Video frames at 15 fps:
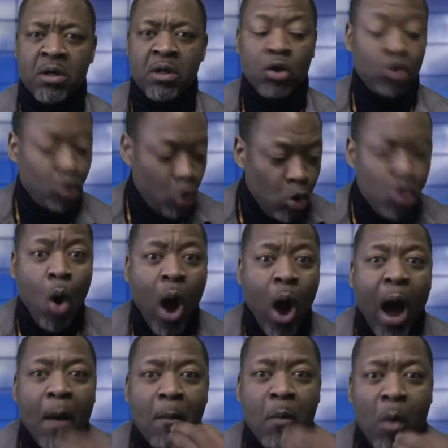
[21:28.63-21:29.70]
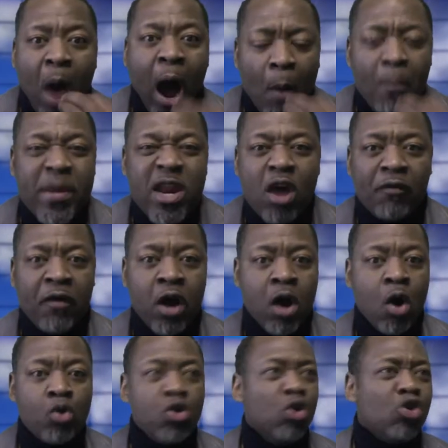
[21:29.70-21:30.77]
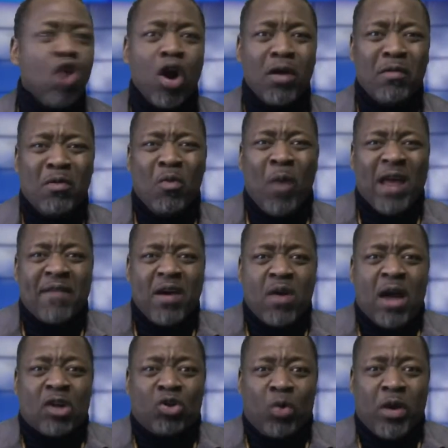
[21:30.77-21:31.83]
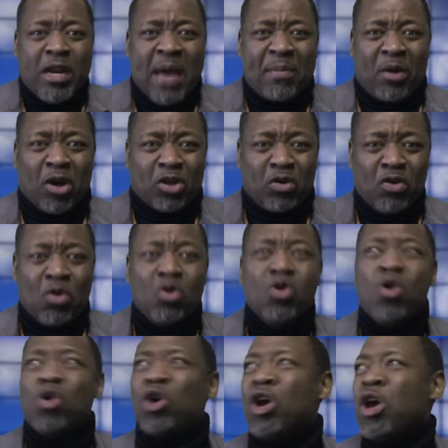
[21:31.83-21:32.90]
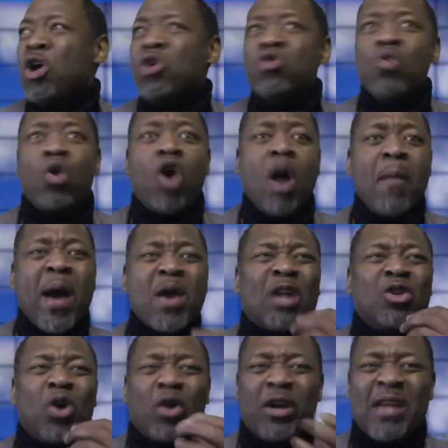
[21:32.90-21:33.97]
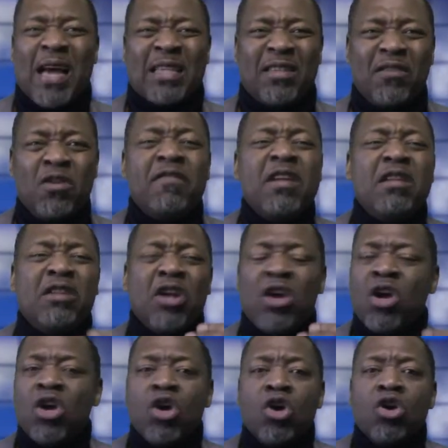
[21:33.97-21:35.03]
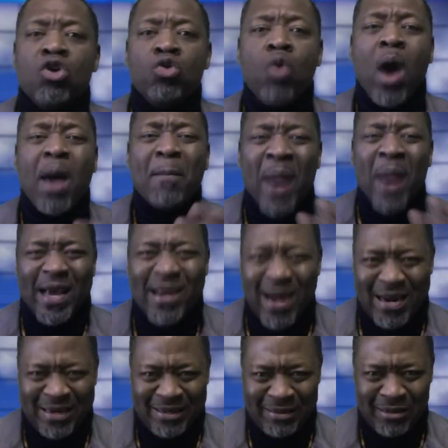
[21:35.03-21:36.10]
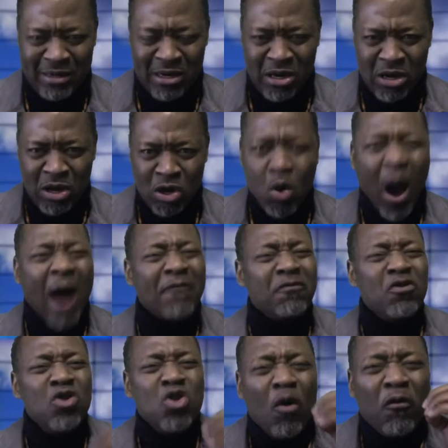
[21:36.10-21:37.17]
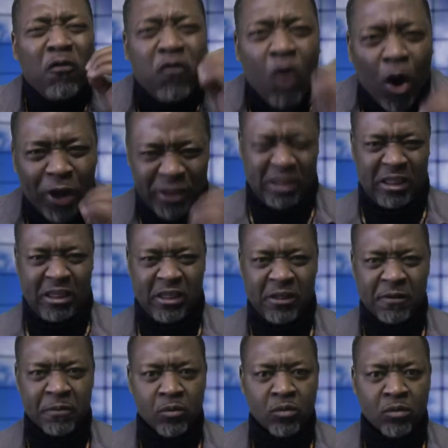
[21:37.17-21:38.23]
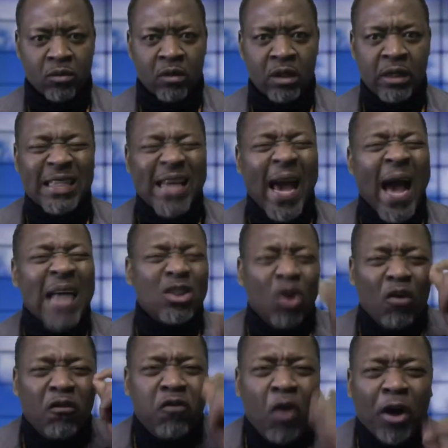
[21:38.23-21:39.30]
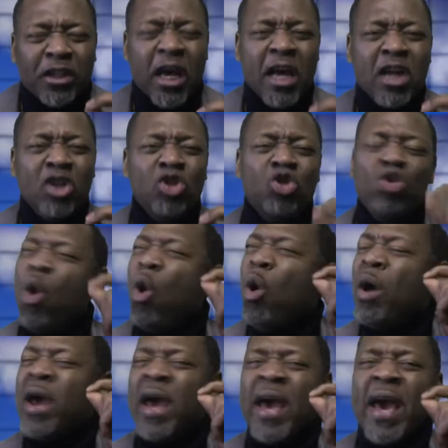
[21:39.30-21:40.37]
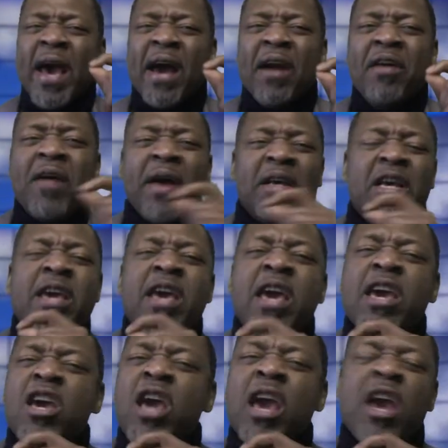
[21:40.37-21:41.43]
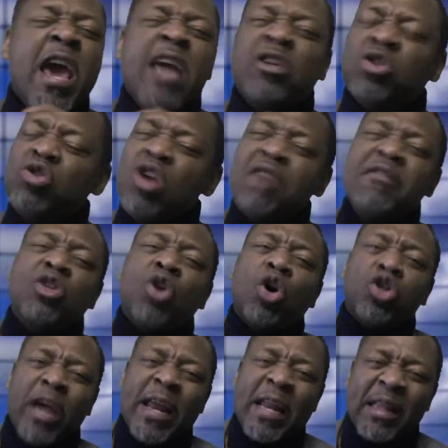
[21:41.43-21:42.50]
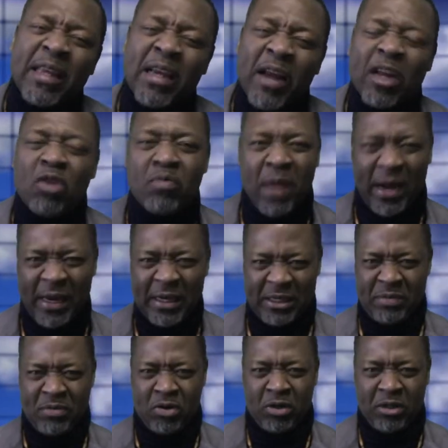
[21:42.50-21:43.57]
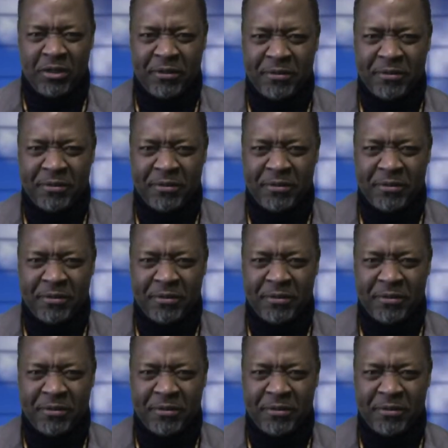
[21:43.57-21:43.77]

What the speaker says: Do you know how many of you run whatever you are doing there because you come and you are talking as if even you are a migrant. You have no voice. This guy has no voice. He shouldn't even touch anything related to Black History Month.